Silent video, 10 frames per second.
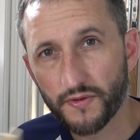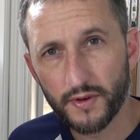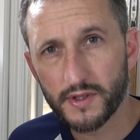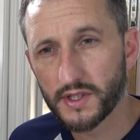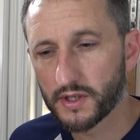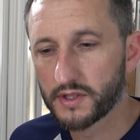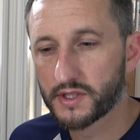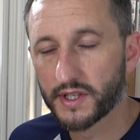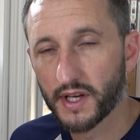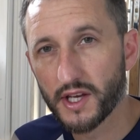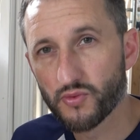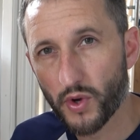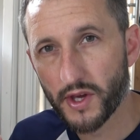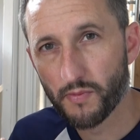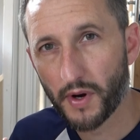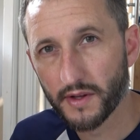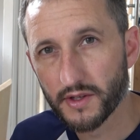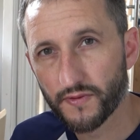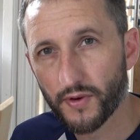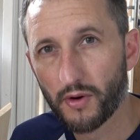the first thing to consider is where you buy
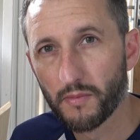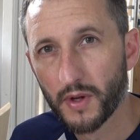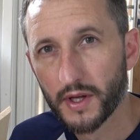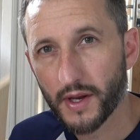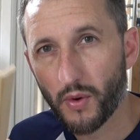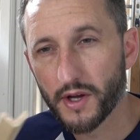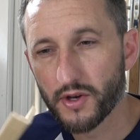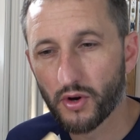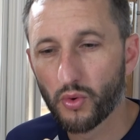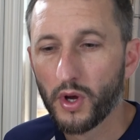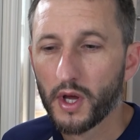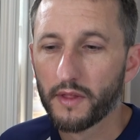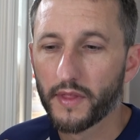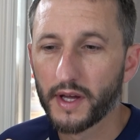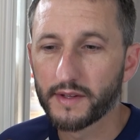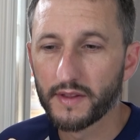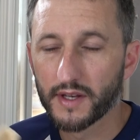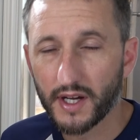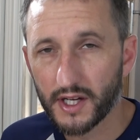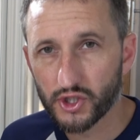this from. Now I know that in the
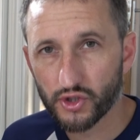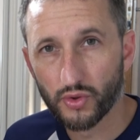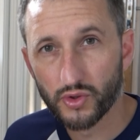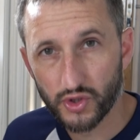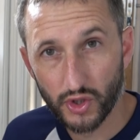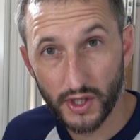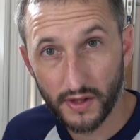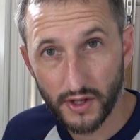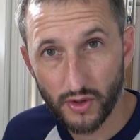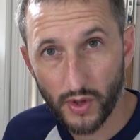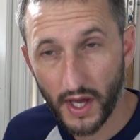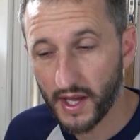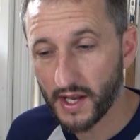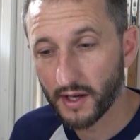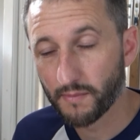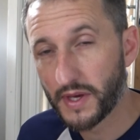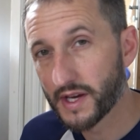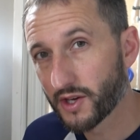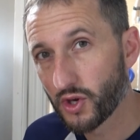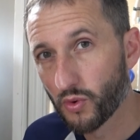large stores, certainly in the UK, like
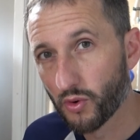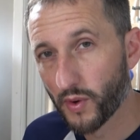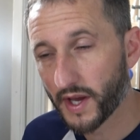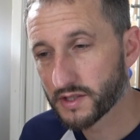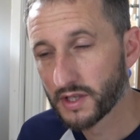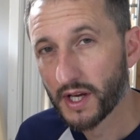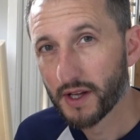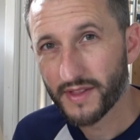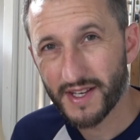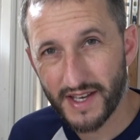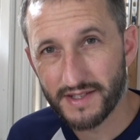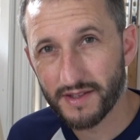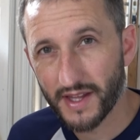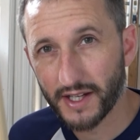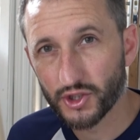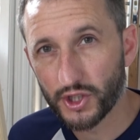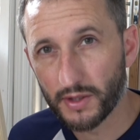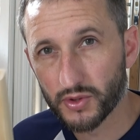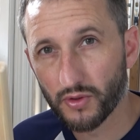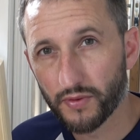B&Q or Wickes, this isn't that
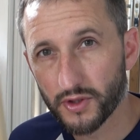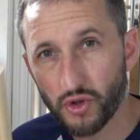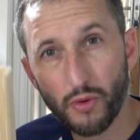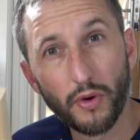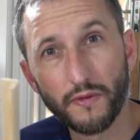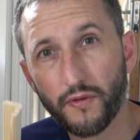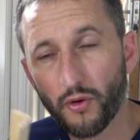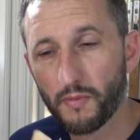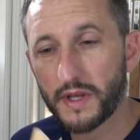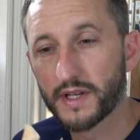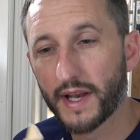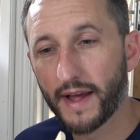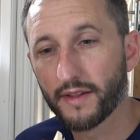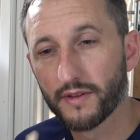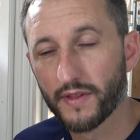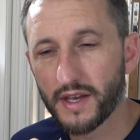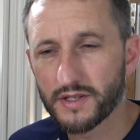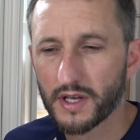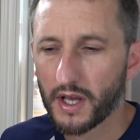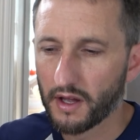cheap. So for a 2.4 meter length of
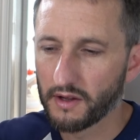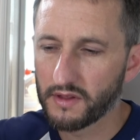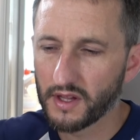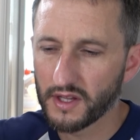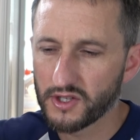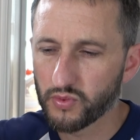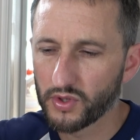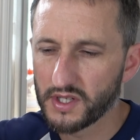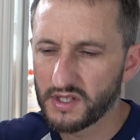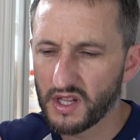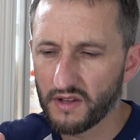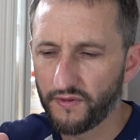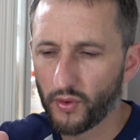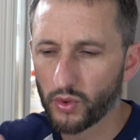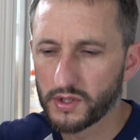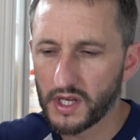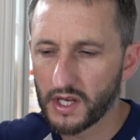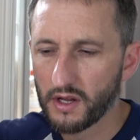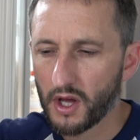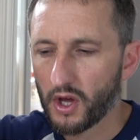this, and I think this one is either
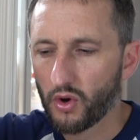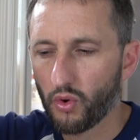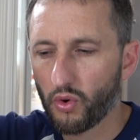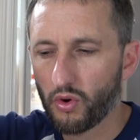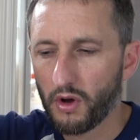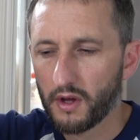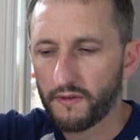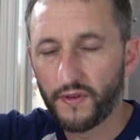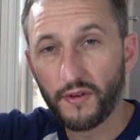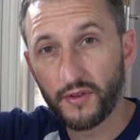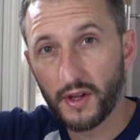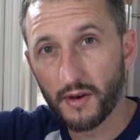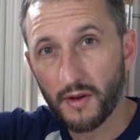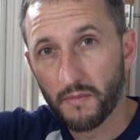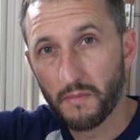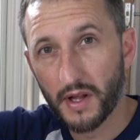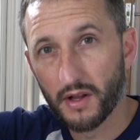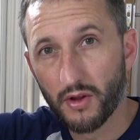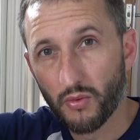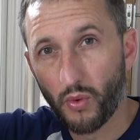14 or 15
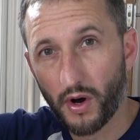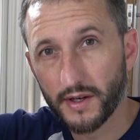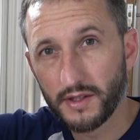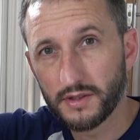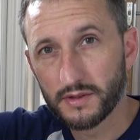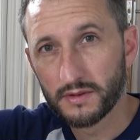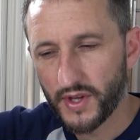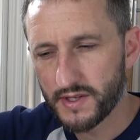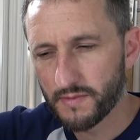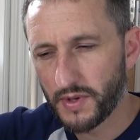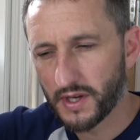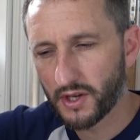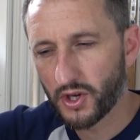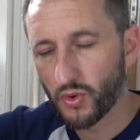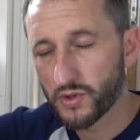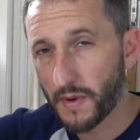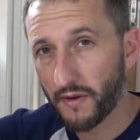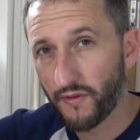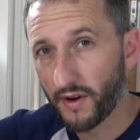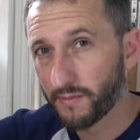mil wide, this in B&Q is about
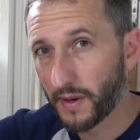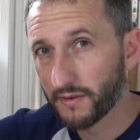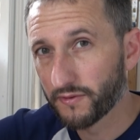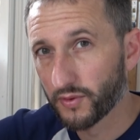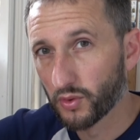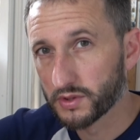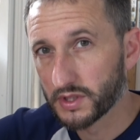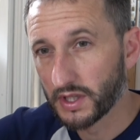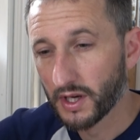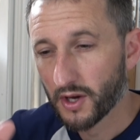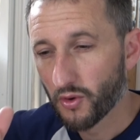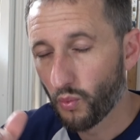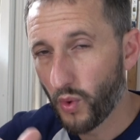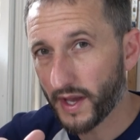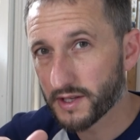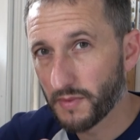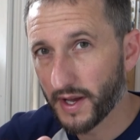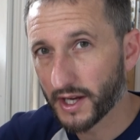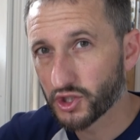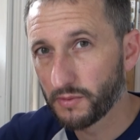£5.40. Wickes might
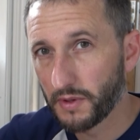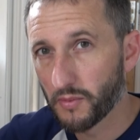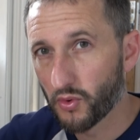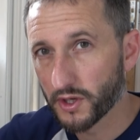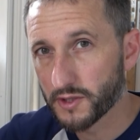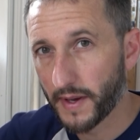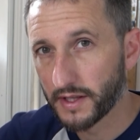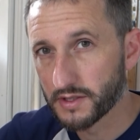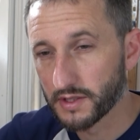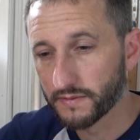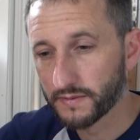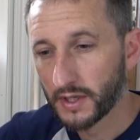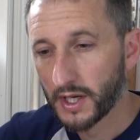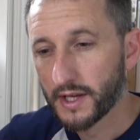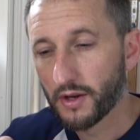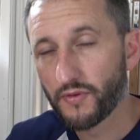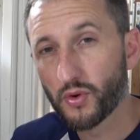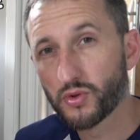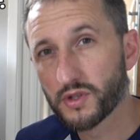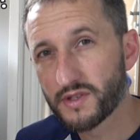actually be more expensive. Now, if you
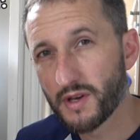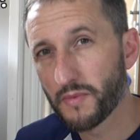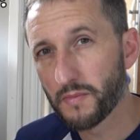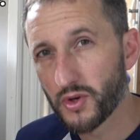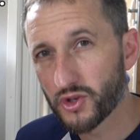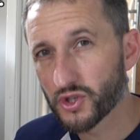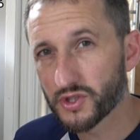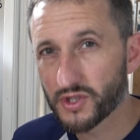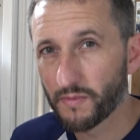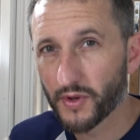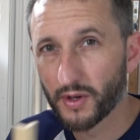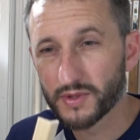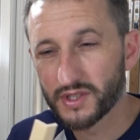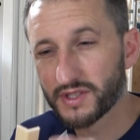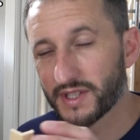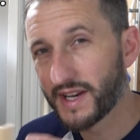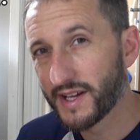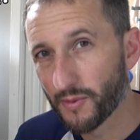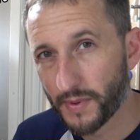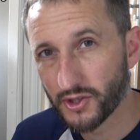go to the timber merchants, sometimes this is a
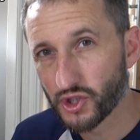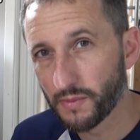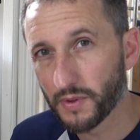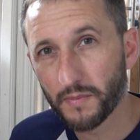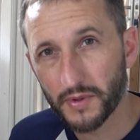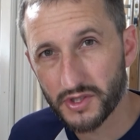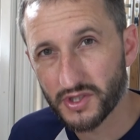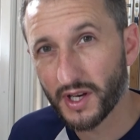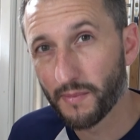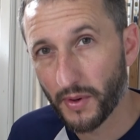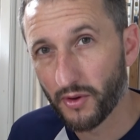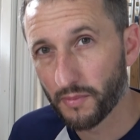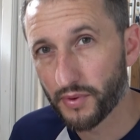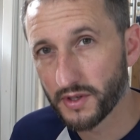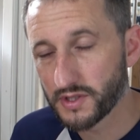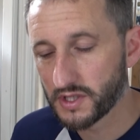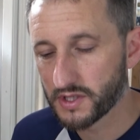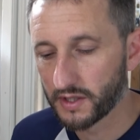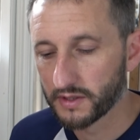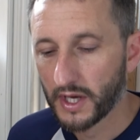little bit cheaper, but it's still a bit on the pricey
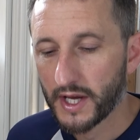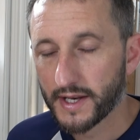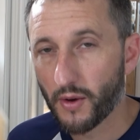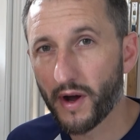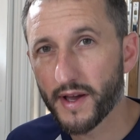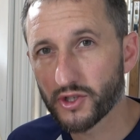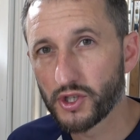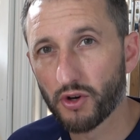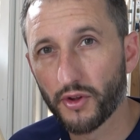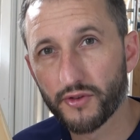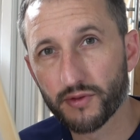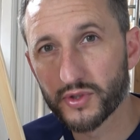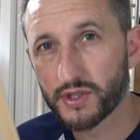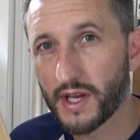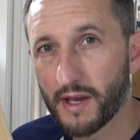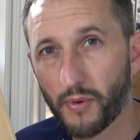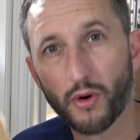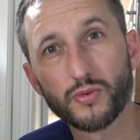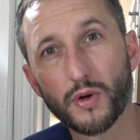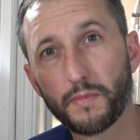side. Now, I actually got this from
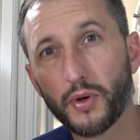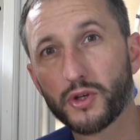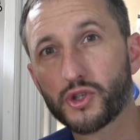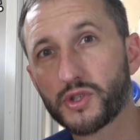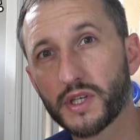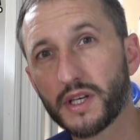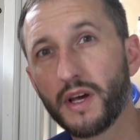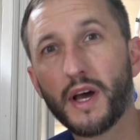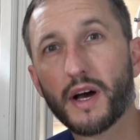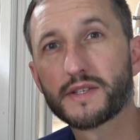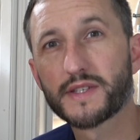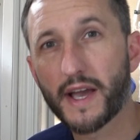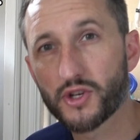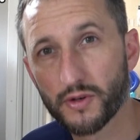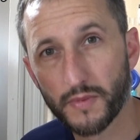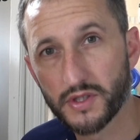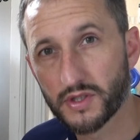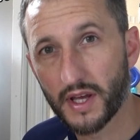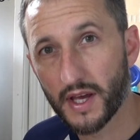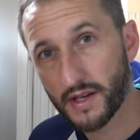Stairbox while purchasing a section of my
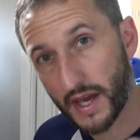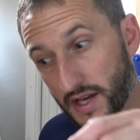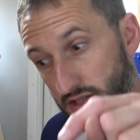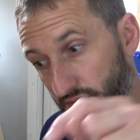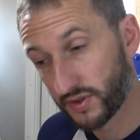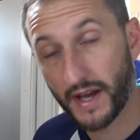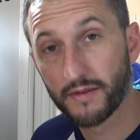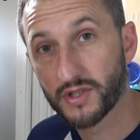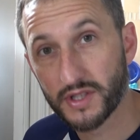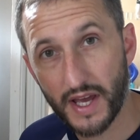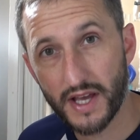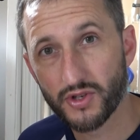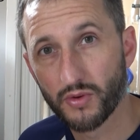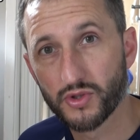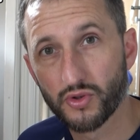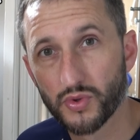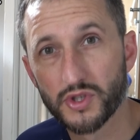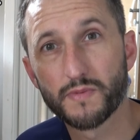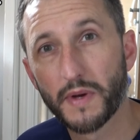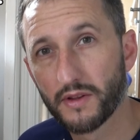staircase for downstairs. I was doing the
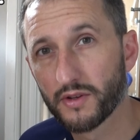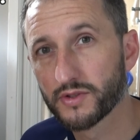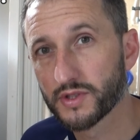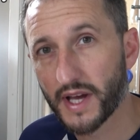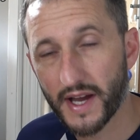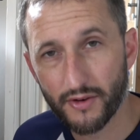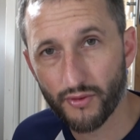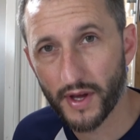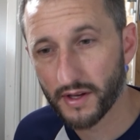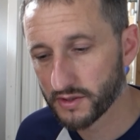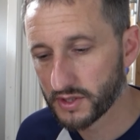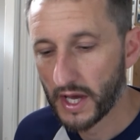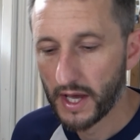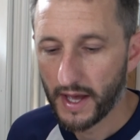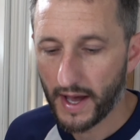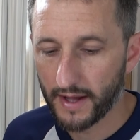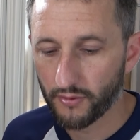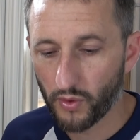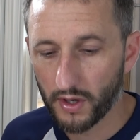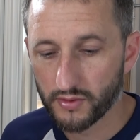spindles and the handrails,
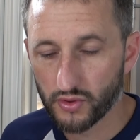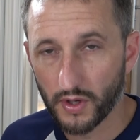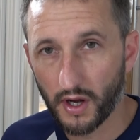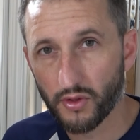and while I was doing it, I